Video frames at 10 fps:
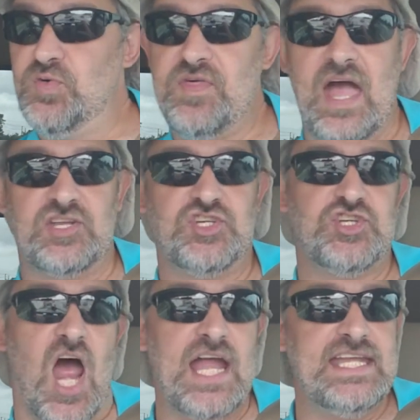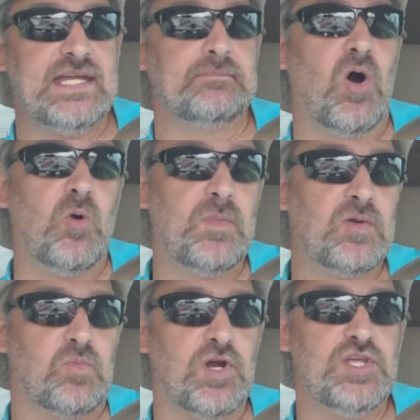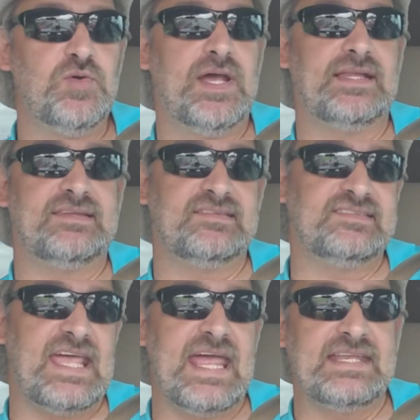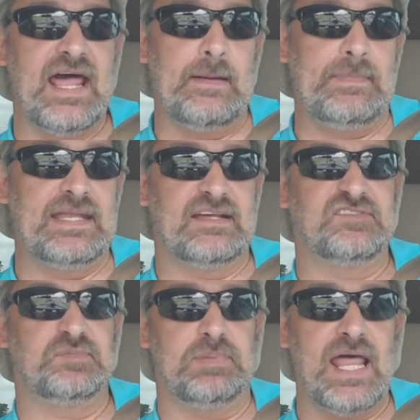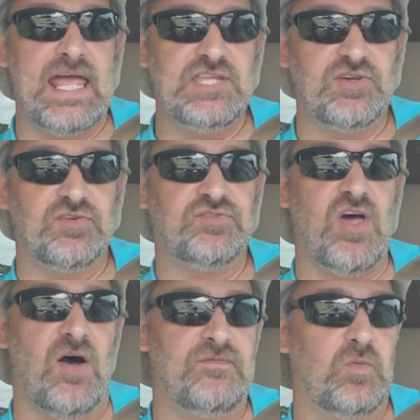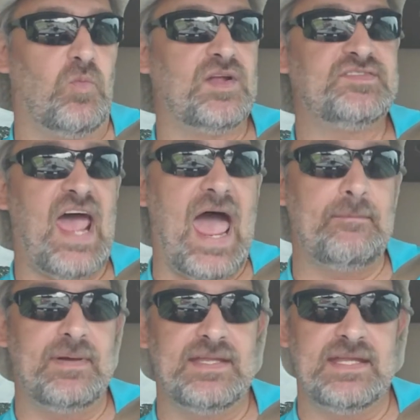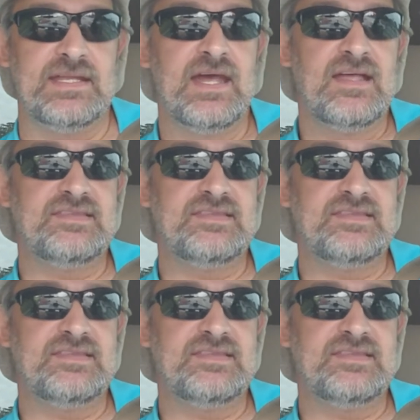that shining moment where you get to stand up and explain yourself and what's happening,